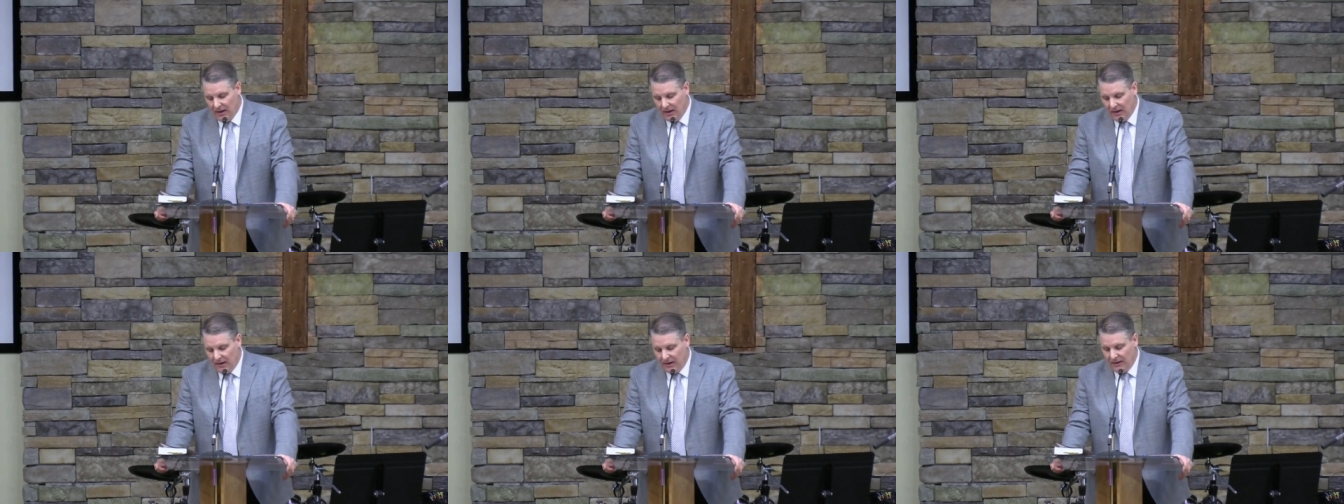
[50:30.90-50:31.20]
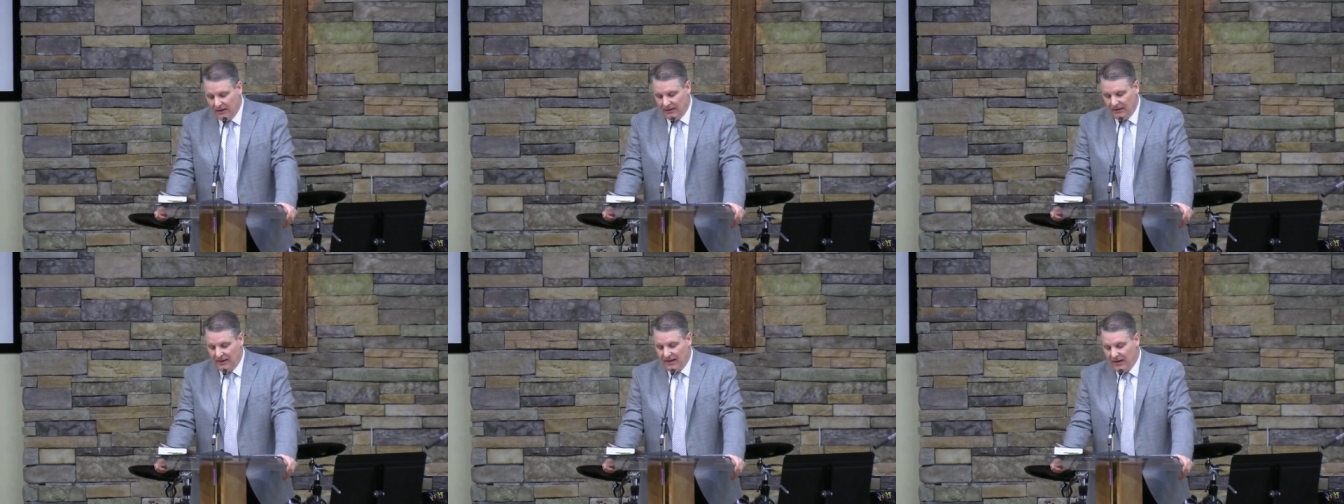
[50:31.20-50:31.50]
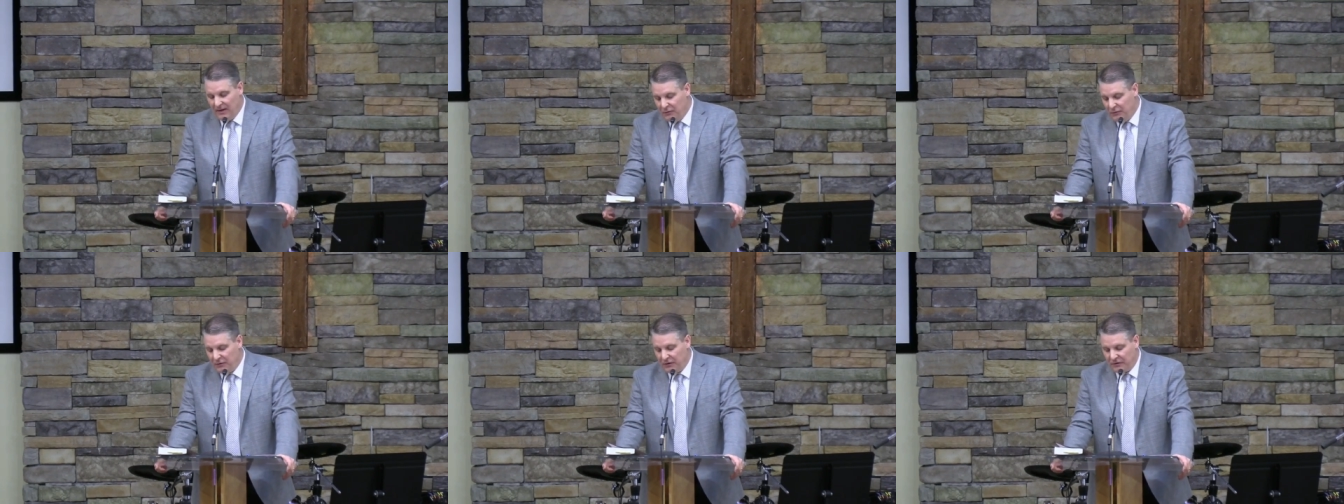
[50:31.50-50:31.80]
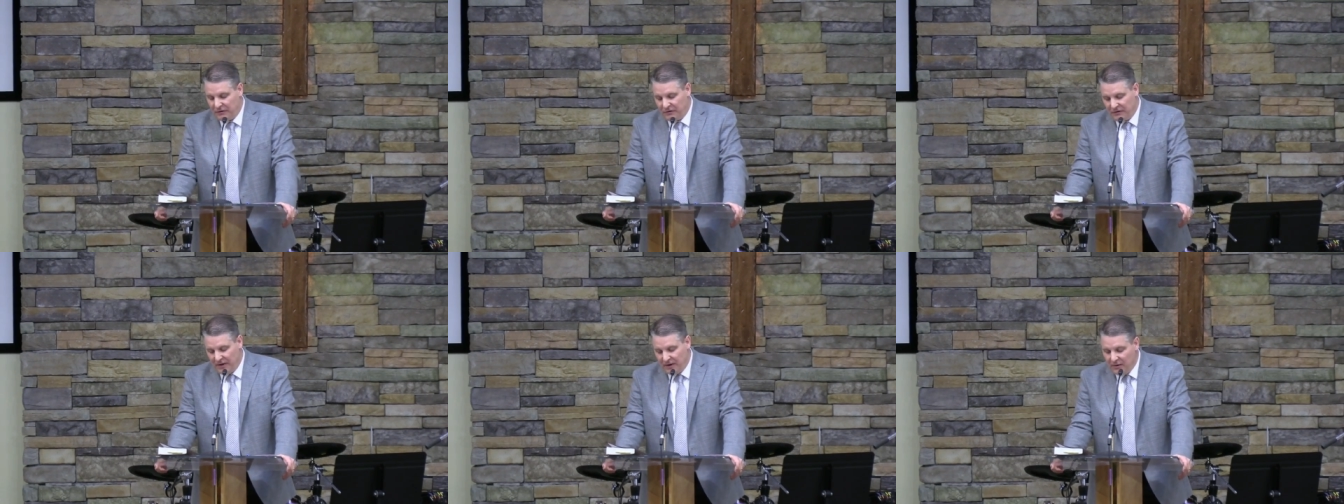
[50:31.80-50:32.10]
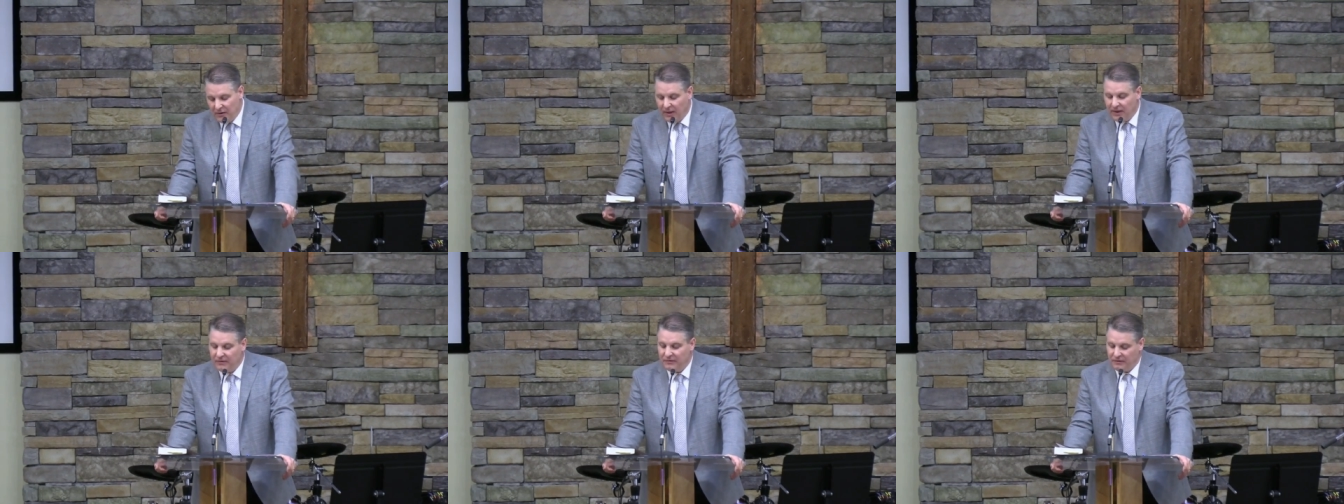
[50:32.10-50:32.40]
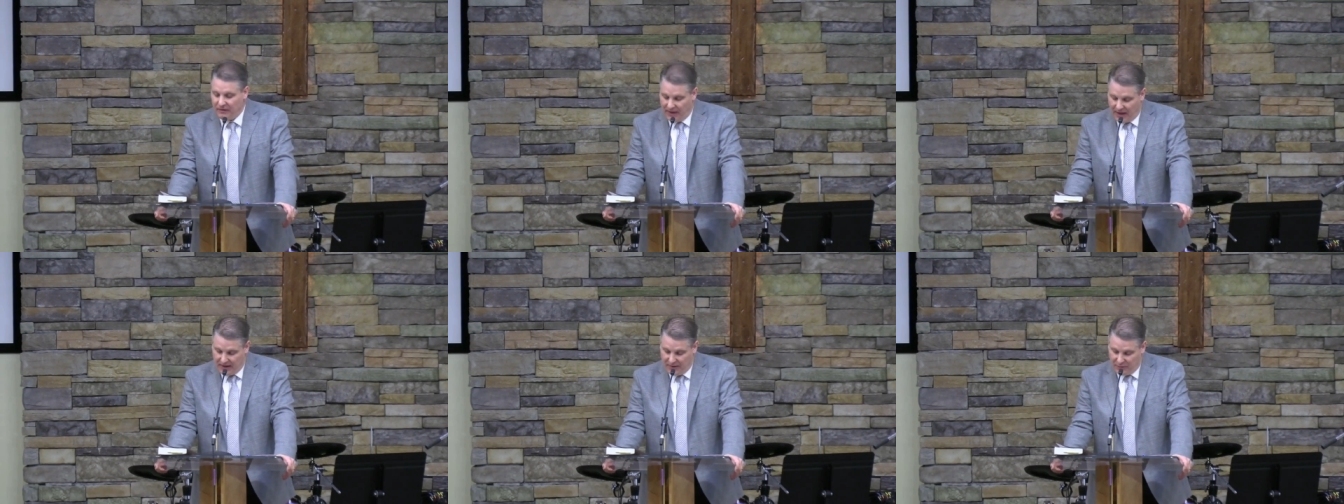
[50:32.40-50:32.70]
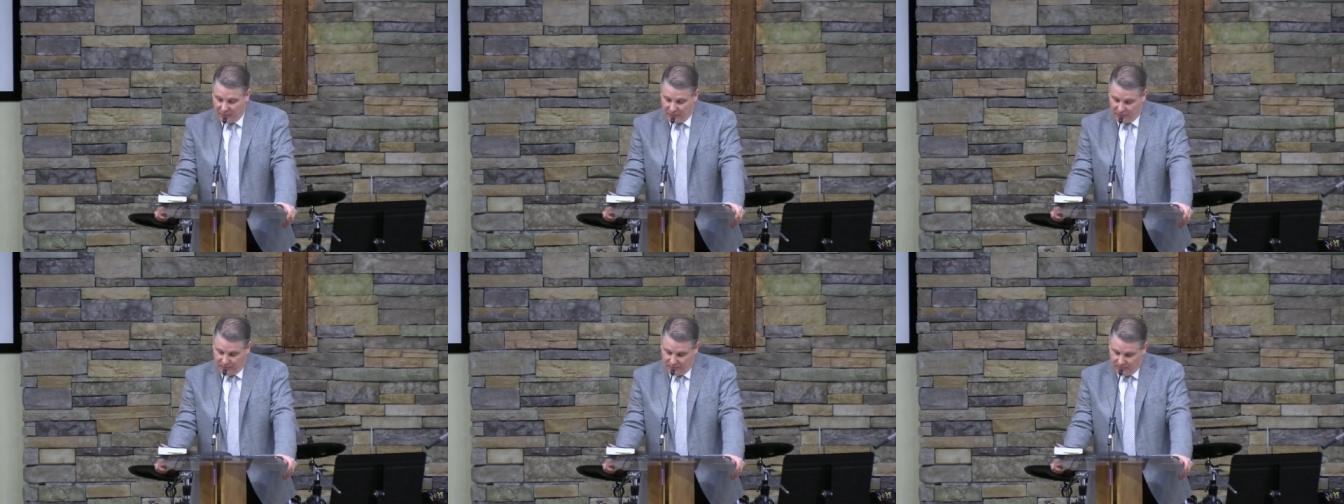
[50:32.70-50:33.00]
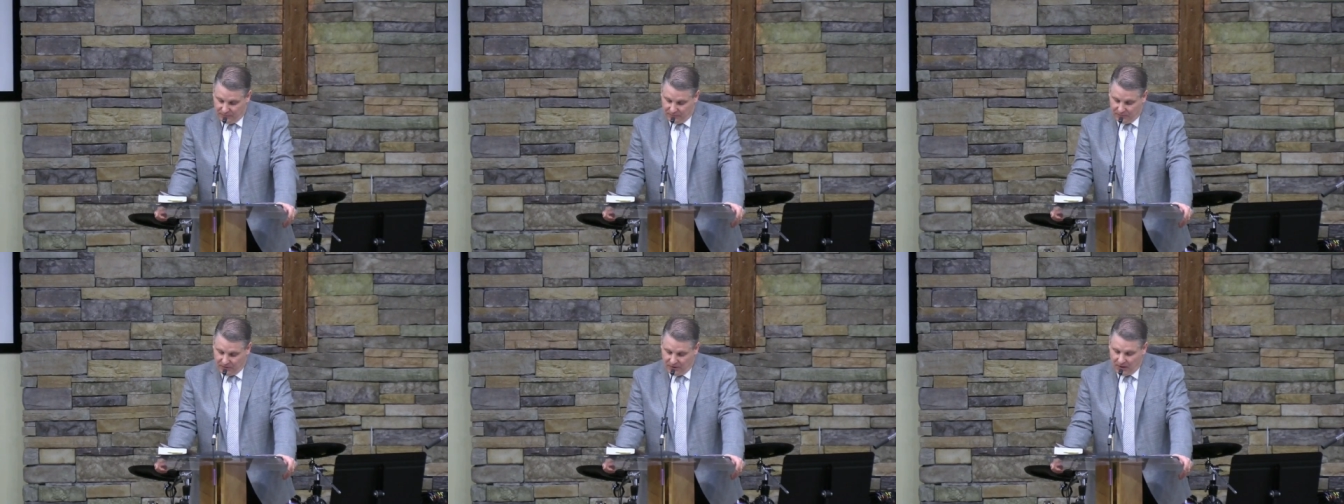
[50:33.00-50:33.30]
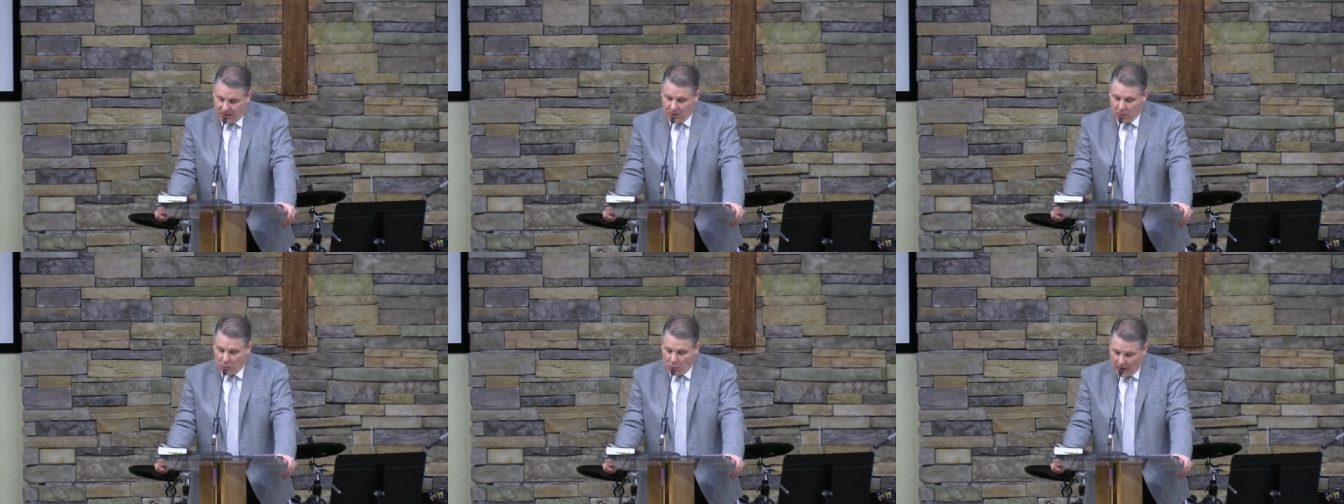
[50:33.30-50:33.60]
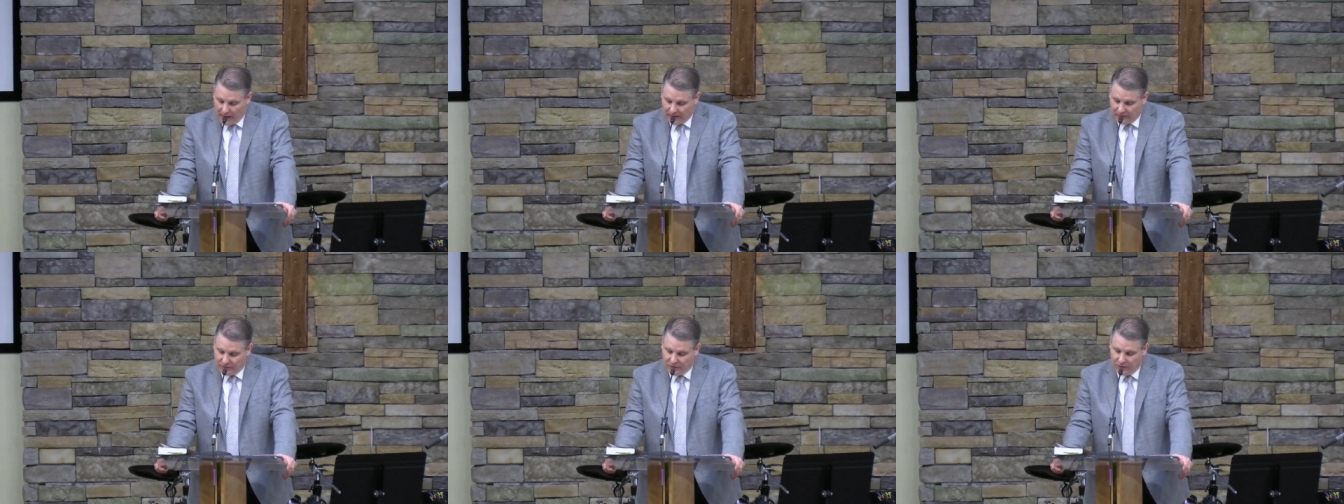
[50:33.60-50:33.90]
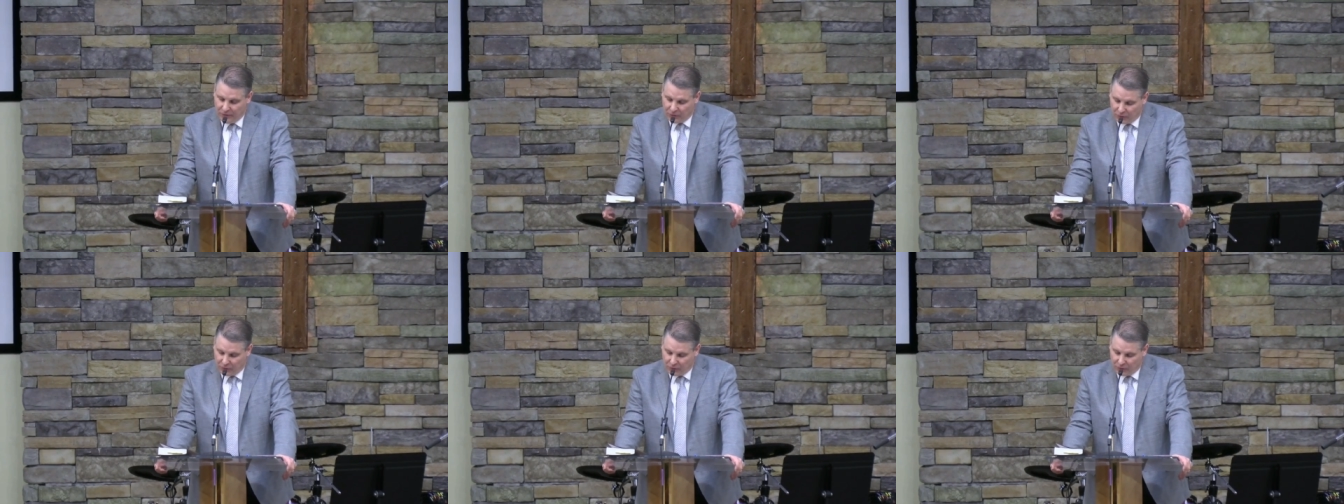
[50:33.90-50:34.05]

he lived a sinless life. He went to the